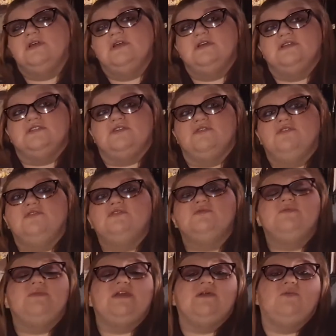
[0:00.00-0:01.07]
So those
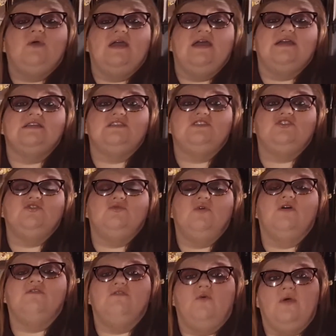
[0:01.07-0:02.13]
would be ways to
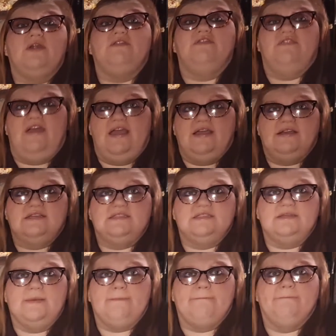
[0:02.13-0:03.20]
avoid
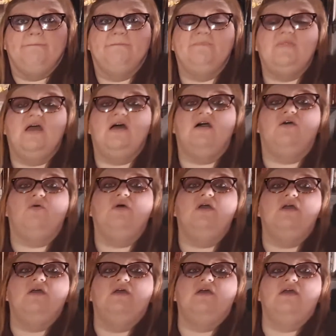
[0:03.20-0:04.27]
fakes. Now,
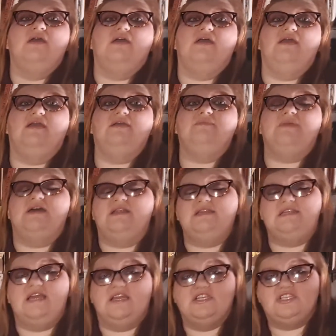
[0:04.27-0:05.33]
in
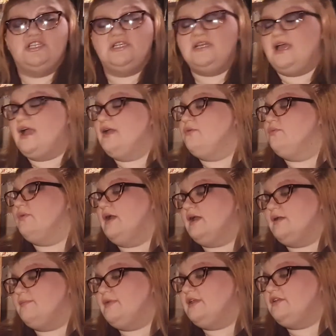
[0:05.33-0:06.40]
meditation, I
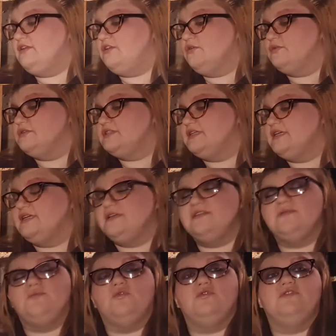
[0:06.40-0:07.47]
recommend using the
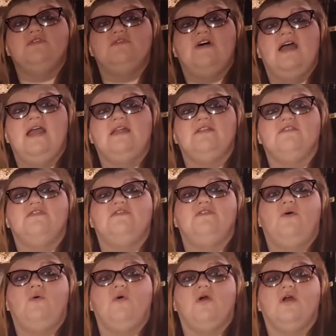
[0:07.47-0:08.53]
Moldavite
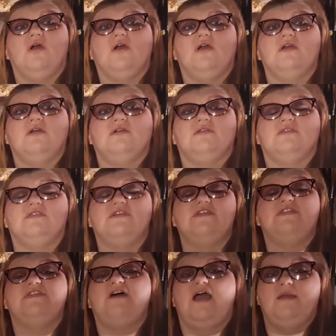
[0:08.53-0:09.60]
for the
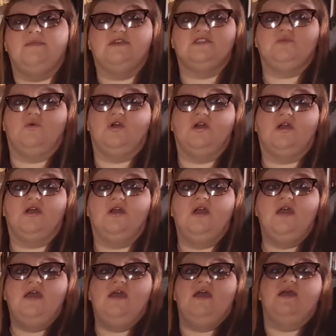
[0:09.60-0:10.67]
thymus work.
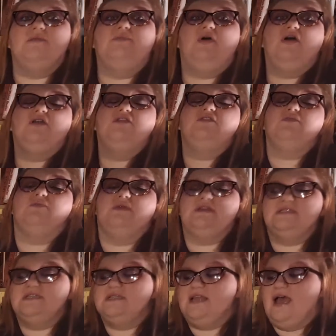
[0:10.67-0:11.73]
And part of the
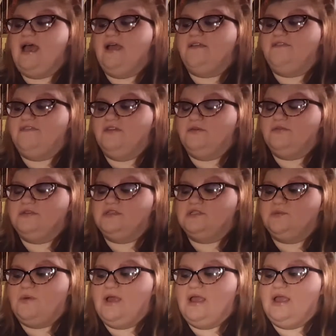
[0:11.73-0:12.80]
reason that I feel this
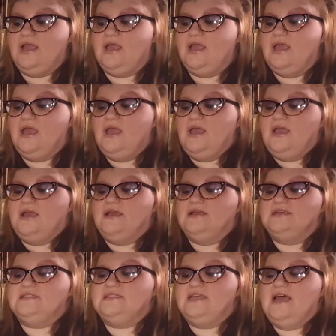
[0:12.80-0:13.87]
way
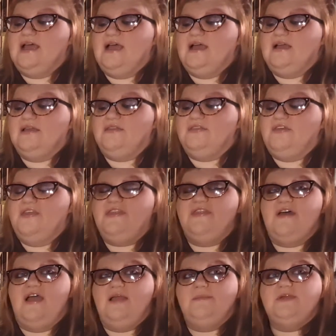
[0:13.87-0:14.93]
is that the
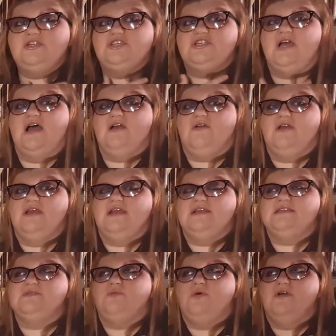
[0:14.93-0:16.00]
Thymus Chakra
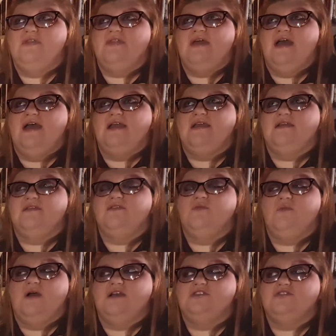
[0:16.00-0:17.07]
is one that in the
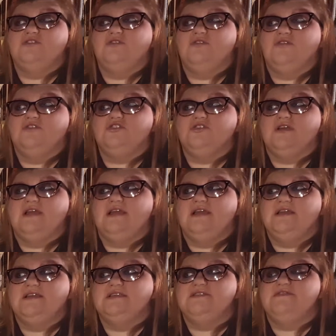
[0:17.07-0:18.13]
Western culture
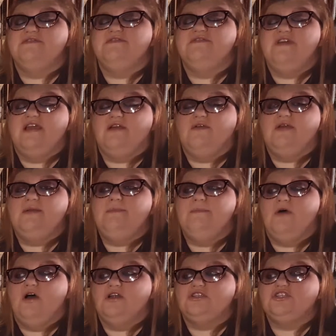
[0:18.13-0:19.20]
is very
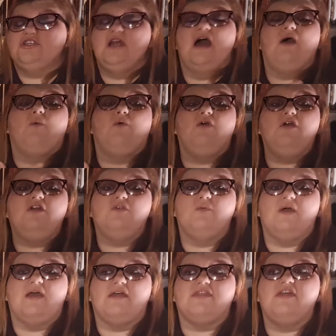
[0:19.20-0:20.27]
much not worked
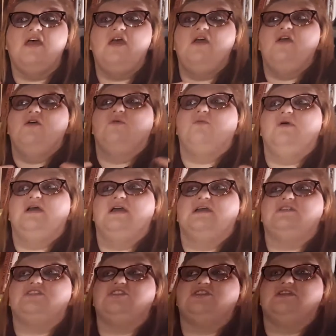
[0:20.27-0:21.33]
with,
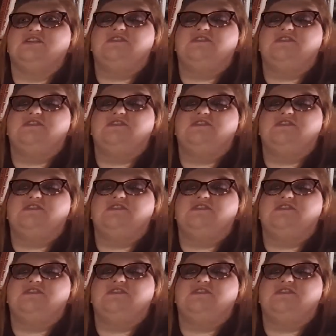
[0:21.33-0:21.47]
which is